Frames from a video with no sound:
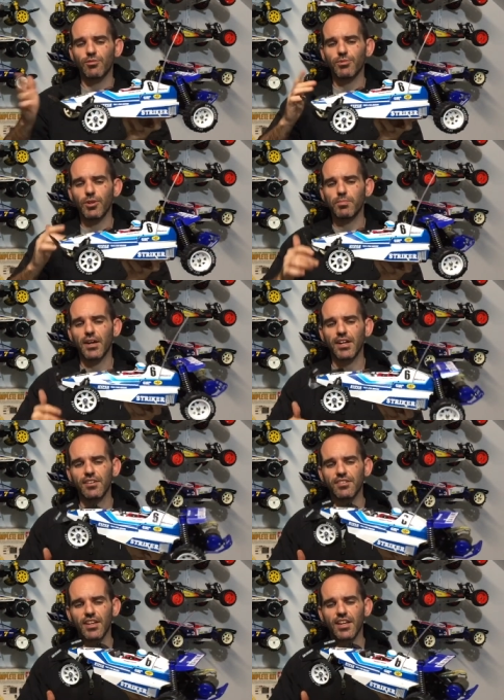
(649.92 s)

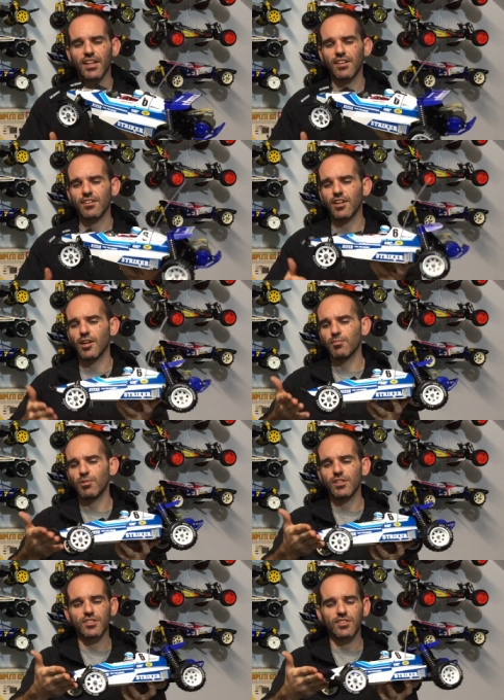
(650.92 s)
repaint, and um,
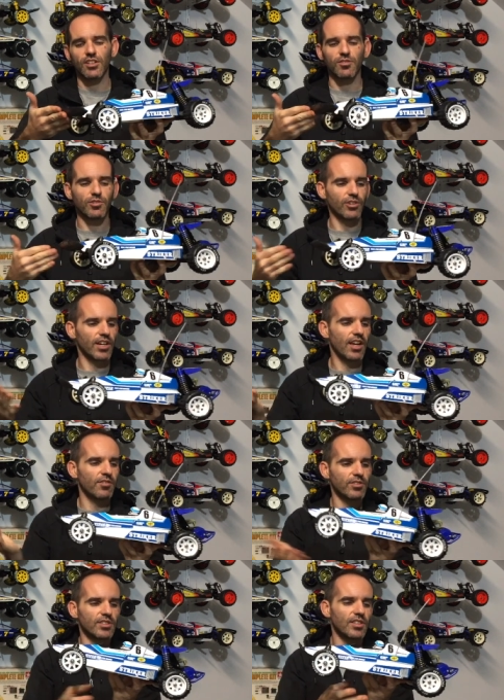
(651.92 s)
as I said, I've got
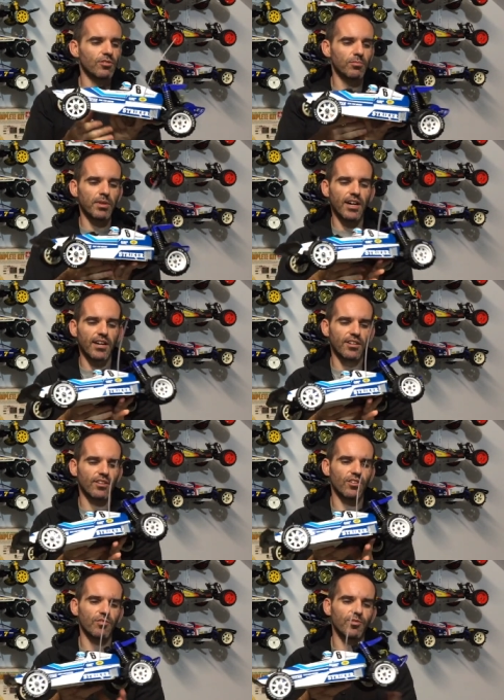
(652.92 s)
every single part
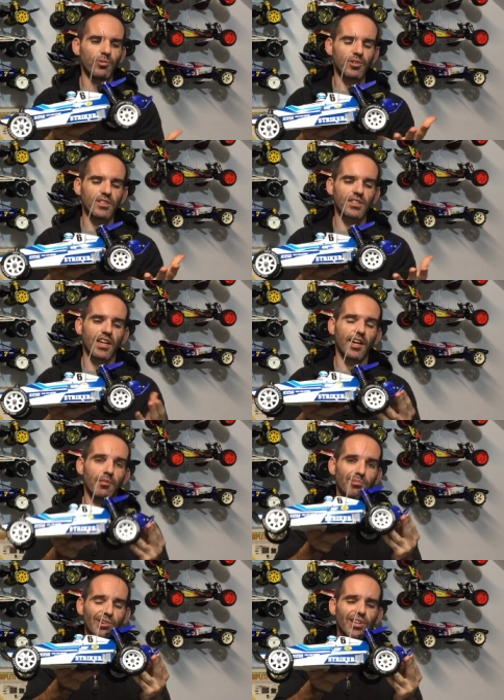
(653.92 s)
for this
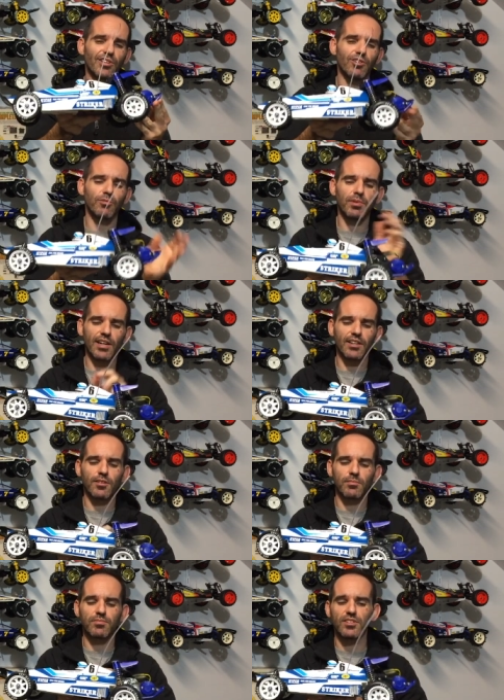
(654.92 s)
car brand new bar
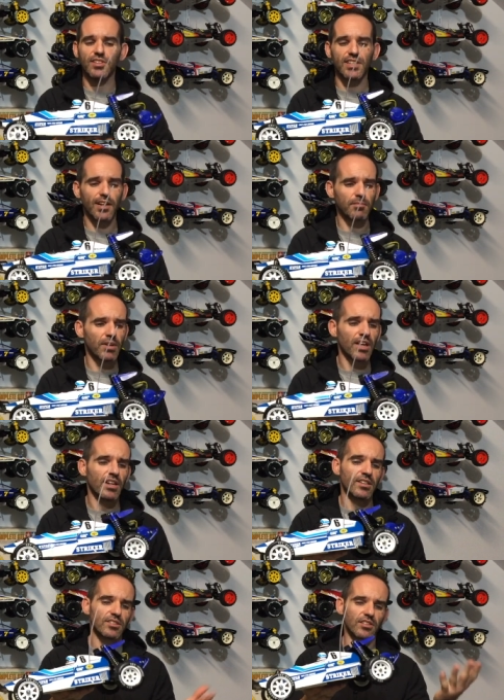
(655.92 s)
the, the tub,
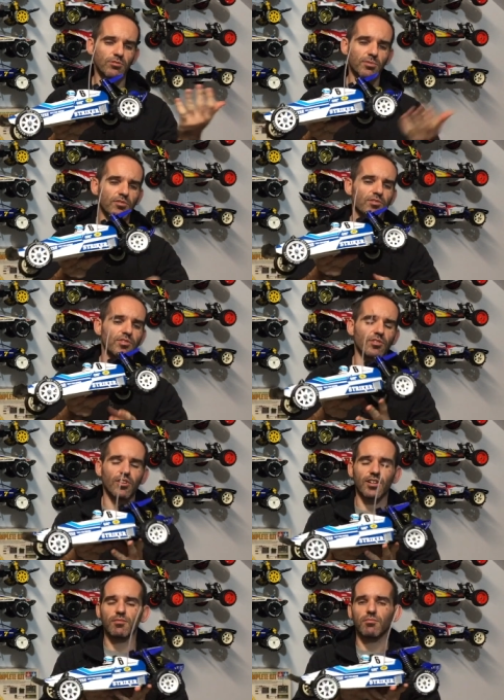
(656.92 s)
so it'll be
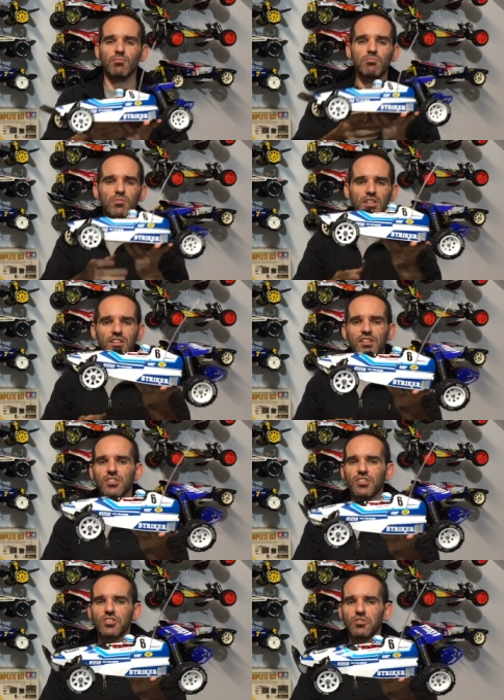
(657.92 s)
like mint
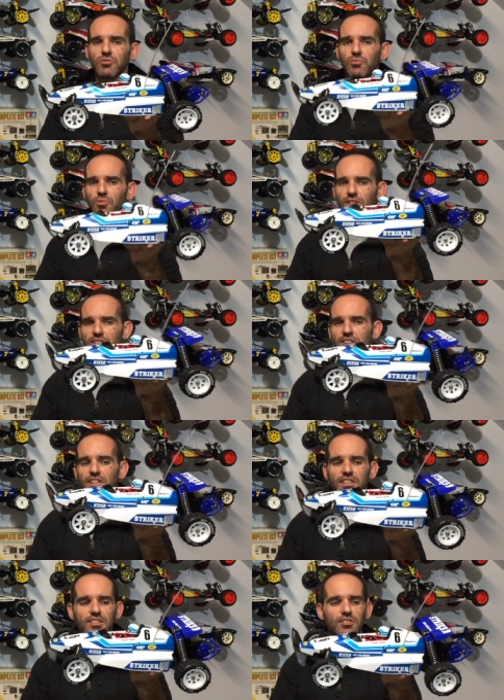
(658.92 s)
condition once it
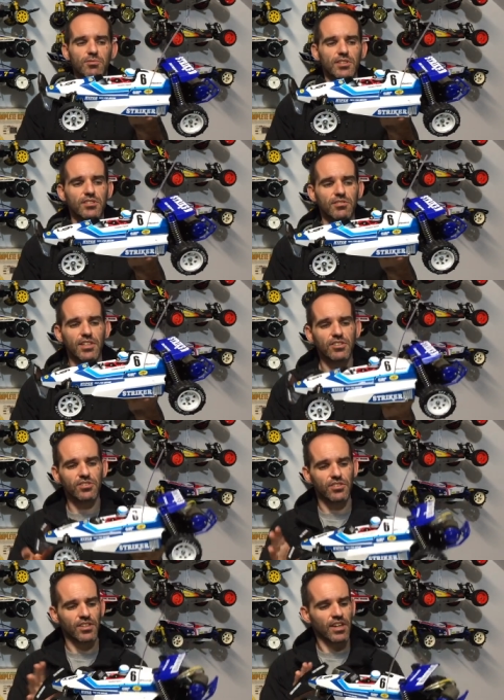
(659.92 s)
gets its
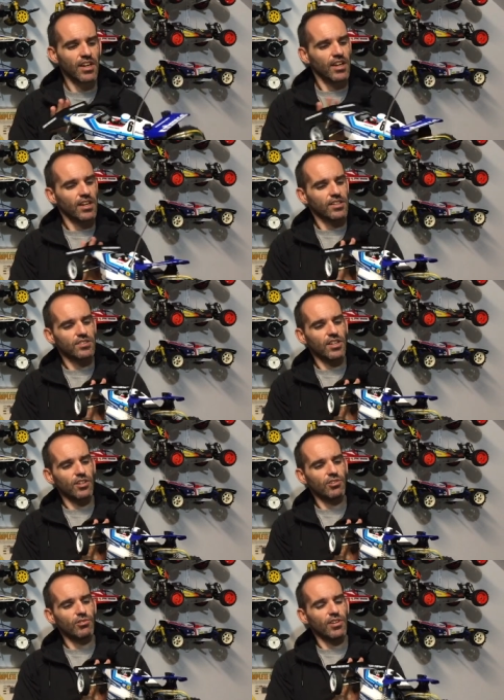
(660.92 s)
restoration.
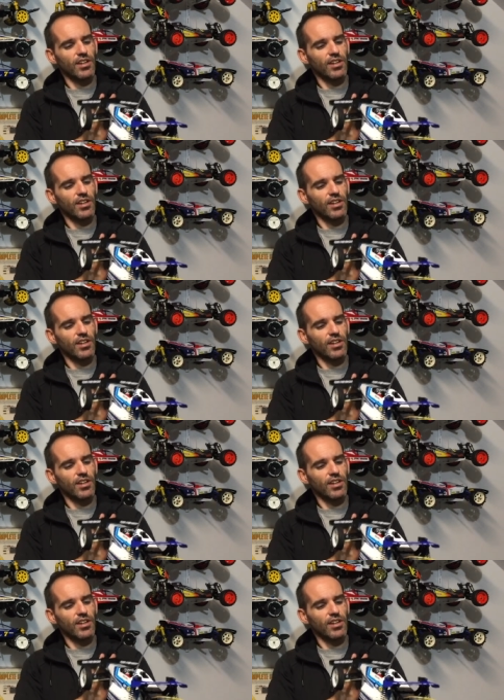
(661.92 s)
So